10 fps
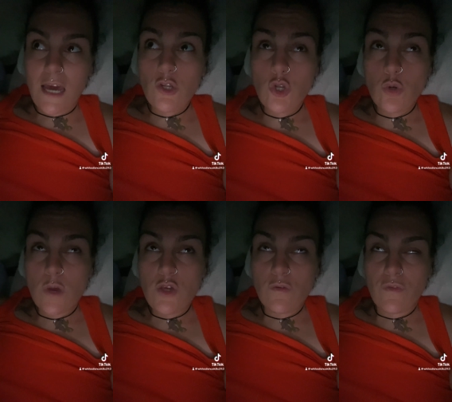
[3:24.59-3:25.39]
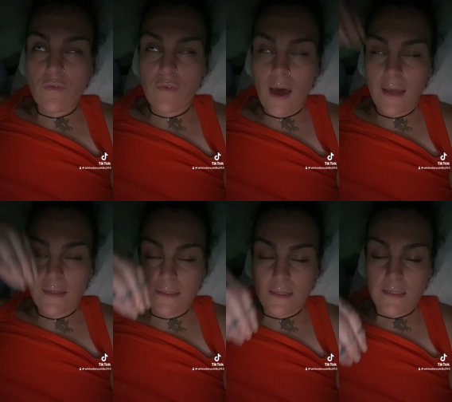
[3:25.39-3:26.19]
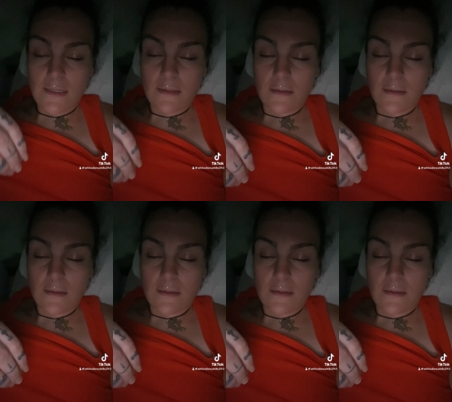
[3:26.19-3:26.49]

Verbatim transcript: I don't know where you find it.